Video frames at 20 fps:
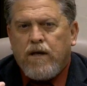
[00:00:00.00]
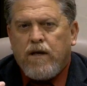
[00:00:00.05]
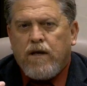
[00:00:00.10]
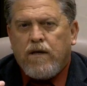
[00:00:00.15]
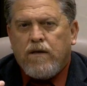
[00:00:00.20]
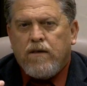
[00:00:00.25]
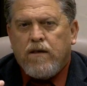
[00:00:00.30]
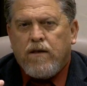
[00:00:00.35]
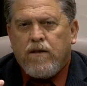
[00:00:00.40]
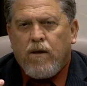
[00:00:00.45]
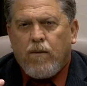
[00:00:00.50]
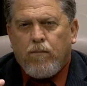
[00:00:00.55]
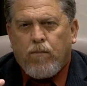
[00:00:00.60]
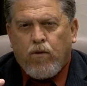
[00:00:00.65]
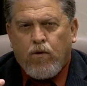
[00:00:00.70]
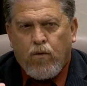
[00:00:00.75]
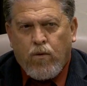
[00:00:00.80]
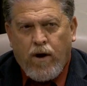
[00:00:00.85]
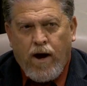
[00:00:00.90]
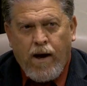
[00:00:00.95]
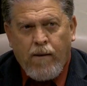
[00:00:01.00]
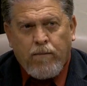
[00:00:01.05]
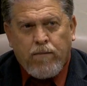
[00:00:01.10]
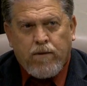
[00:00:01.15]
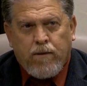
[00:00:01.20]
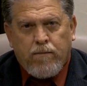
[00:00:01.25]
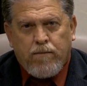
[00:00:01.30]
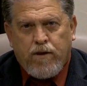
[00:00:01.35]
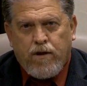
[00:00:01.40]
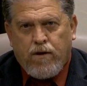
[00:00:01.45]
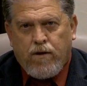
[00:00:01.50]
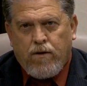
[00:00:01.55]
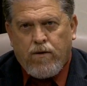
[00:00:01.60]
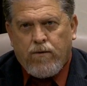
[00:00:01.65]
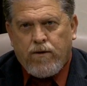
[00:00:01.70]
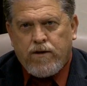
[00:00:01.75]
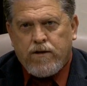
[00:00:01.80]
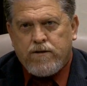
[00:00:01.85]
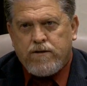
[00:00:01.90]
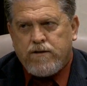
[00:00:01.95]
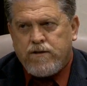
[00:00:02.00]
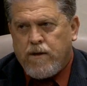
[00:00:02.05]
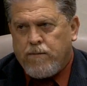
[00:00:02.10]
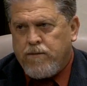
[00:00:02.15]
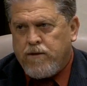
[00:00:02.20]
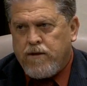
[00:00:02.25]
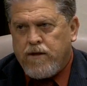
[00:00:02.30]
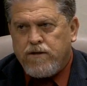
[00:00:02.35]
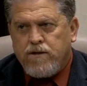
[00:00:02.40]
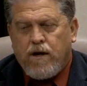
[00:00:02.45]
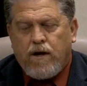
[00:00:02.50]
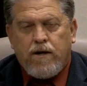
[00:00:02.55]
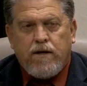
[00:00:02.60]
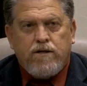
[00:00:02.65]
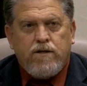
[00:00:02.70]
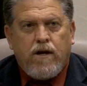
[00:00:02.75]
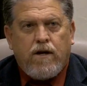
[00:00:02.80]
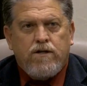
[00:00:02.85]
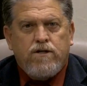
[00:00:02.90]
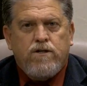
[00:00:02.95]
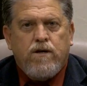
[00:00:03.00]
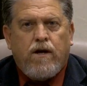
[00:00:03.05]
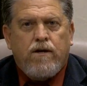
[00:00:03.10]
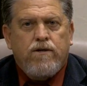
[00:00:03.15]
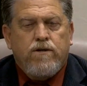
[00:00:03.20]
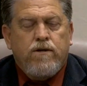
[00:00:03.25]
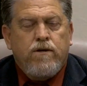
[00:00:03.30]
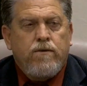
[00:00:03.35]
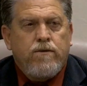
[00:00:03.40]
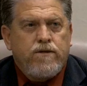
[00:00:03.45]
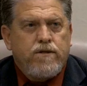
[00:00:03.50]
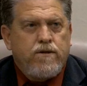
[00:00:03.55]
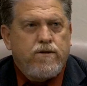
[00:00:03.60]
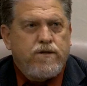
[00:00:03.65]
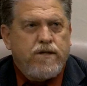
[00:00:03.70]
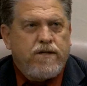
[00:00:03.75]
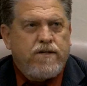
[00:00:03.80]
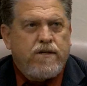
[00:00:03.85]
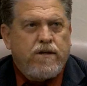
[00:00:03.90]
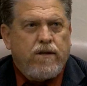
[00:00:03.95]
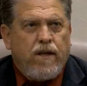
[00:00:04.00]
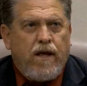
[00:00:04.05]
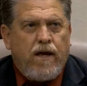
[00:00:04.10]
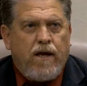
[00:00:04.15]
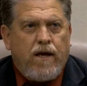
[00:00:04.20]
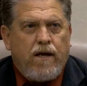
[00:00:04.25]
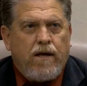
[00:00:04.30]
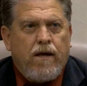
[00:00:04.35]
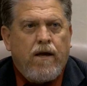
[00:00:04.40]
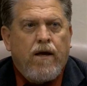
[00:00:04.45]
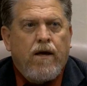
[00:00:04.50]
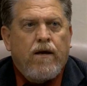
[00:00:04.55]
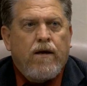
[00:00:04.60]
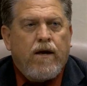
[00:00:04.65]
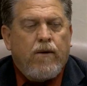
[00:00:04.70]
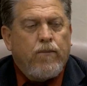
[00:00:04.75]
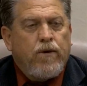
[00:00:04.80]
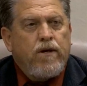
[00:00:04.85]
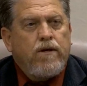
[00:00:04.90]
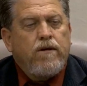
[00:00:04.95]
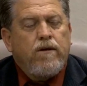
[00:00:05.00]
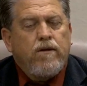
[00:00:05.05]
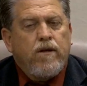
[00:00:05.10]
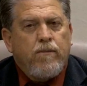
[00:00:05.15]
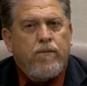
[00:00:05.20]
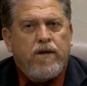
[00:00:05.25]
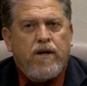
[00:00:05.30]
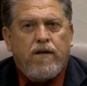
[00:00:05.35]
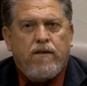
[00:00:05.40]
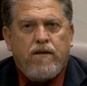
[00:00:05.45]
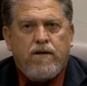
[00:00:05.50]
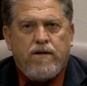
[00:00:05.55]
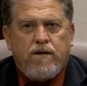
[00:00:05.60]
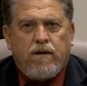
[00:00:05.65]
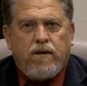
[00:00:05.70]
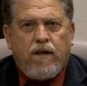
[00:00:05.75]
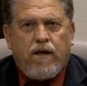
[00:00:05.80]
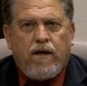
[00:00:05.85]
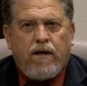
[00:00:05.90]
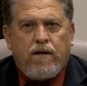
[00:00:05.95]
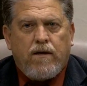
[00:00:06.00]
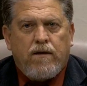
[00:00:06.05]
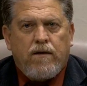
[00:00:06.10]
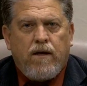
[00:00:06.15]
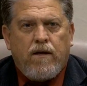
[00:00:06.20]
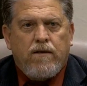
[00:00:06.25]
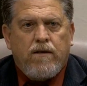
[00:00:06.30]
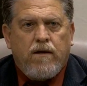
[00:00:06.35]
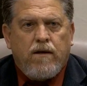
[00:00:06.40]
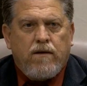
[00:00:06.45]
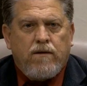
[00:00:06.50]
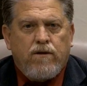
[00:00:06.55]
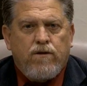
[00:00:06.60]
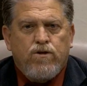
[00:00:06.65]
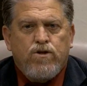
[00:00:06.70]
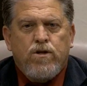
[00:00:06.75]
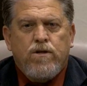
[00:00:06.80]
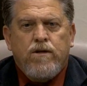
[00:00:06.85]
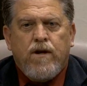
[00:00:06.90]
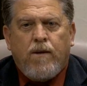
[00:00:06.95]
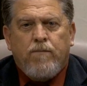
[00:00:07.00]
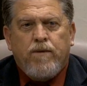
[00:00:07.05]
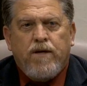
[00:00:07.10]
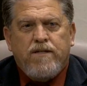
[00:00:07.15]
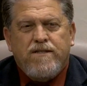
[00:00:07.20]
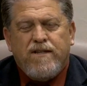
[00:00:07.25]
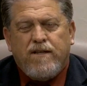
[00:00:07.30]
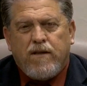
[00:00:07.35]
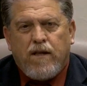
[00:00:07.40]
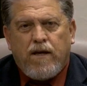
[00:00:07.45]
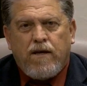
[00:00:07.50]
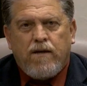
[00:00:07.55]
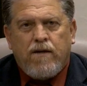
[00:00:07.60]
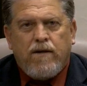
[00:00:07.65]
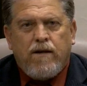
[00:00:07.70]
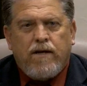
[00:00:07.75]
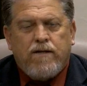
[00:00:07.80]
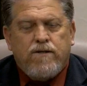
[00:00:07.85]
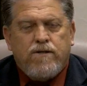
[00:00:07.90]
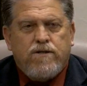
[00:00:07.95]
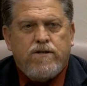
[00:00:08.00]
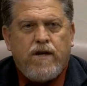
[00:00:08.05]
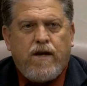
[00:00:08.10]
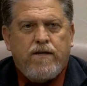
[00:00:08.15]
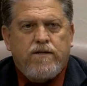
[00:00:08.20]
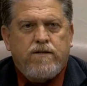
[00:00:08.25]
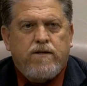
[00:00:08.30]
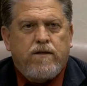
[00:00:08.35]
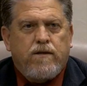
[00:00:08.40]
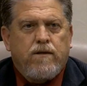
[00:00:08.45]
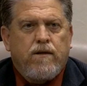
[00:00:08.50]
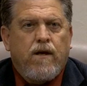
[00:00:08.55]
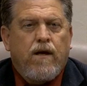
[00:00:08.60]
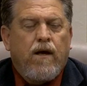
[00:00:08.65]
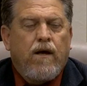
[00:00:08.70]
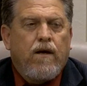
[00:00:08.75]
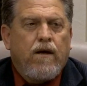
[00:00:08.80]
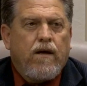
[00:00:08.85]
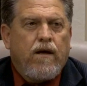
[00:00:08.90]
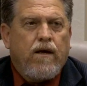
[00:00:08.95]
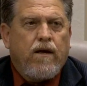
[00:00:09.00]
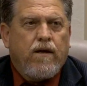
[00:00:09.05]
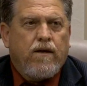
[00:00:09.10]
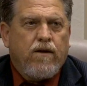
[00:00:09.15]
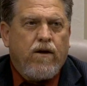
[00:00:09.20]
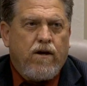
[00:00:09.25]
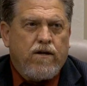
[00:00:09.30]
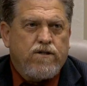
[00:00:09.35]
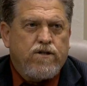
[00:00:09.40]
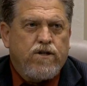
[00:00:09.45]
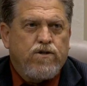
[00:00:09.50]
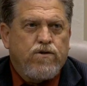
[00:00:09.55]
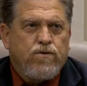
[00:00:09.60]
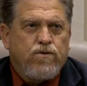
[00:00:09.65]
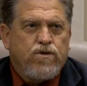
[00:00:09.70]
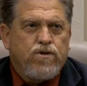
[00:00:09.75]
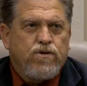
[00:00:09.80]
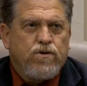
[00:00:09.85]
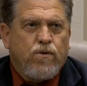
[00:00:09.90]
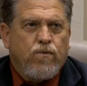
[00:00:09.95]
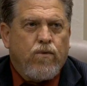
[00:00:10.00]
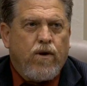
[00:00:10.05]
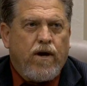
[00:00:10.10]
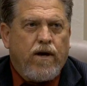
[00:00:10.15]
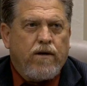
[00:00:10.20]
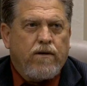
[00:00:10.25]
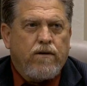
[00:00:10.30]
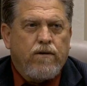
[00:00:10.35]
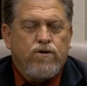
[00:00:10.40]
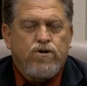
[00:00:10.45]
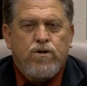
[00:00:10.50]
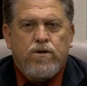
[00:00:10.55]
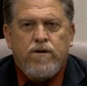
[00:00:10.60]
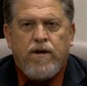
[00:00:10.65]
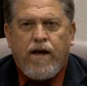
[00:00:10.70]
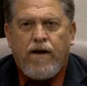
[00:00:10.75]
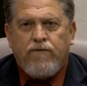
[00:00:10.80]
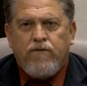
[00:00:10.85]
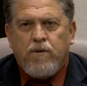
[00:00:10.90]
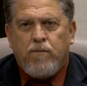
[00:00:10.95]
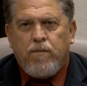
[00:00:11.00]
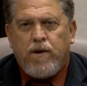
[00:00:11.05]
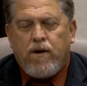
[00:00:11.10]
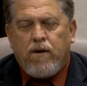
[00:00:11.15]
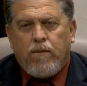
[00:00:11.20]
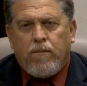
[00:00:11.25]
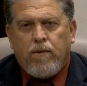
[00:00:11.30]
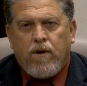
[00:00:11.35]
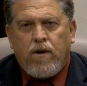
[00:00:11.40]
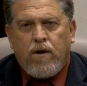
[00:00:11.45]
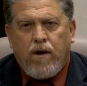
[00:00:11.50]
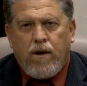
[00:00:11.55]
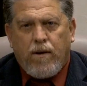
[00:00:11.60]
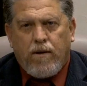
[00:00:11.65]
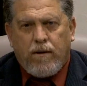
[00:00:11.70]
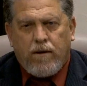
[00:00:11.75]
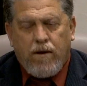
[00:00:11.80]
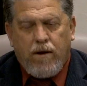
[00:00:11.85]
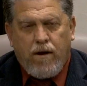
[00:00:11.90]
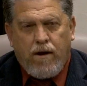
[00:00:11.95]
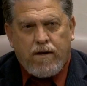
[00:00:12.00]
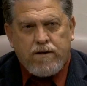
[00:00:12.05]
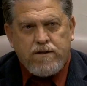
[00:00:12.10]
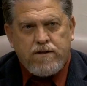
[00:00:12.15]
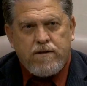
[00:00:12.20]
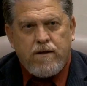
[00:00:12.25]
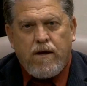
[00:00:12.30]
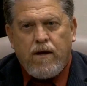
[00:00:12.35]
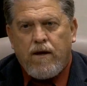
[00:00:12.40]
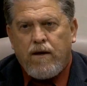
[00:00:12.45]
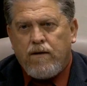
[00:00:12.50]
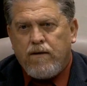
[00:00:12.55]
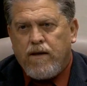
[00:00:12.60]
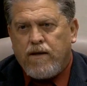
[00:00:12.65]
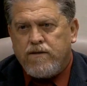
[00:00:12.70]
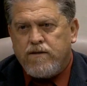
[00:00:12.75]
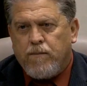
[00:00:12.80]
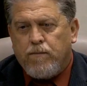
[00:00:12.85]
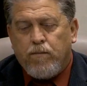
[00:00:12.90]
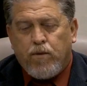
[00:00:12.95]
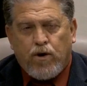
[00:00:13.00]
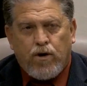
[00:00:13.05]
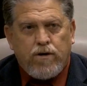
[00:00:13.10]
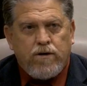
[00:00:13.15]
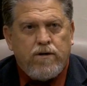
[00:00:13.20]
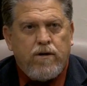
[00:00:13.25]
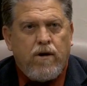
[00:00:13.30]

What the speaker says: the problem, though, is something that Donna touched on, too, is there's a delay, and we need to eliminate the delay. You should not be delayed in exercising a constitutional right. You shouldn't have to bear a cost that's a burden